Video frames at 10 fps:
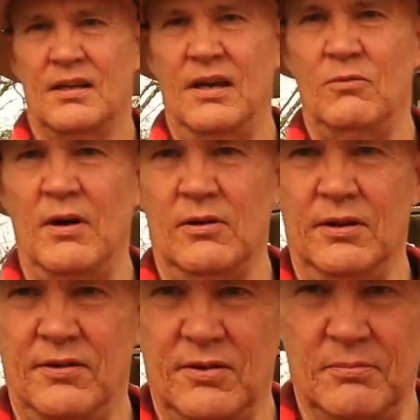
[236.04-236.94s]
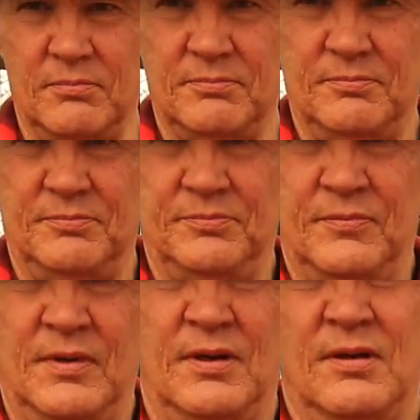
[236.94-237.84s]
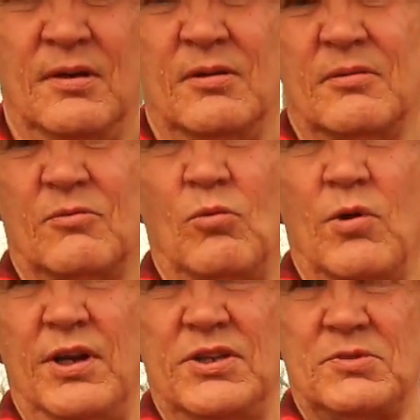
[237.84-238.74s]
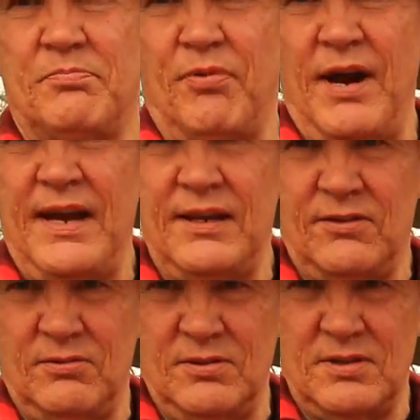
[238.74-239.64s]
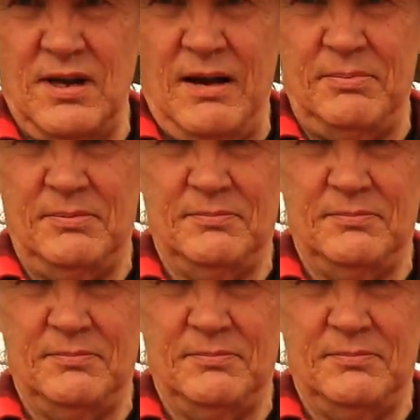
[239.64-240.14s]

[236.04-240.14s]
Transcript: I welded some 1-inch brackets on top,